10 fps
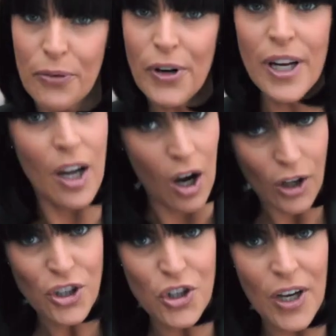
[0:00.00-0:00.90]
the three
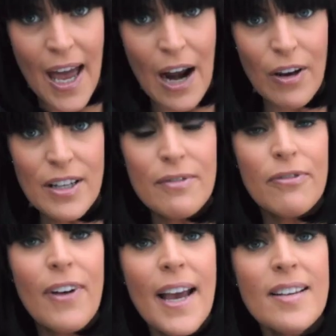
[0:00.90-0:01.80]
hard to treat areas
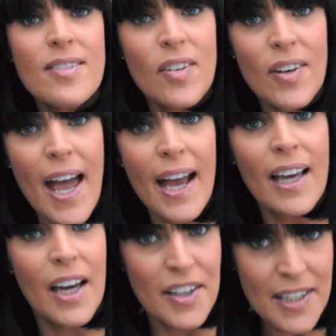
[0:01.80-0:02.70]
face,
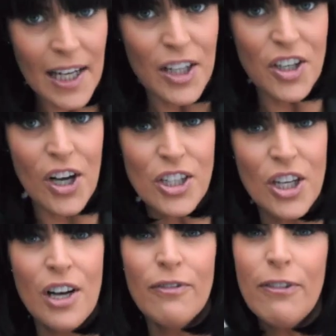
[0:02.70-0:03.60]
neck, and
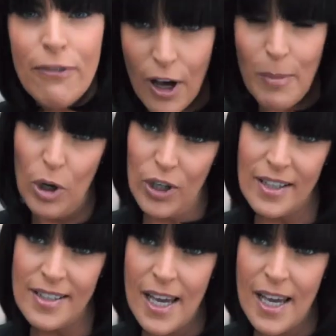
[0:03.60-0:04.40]
decolletage for firmer looking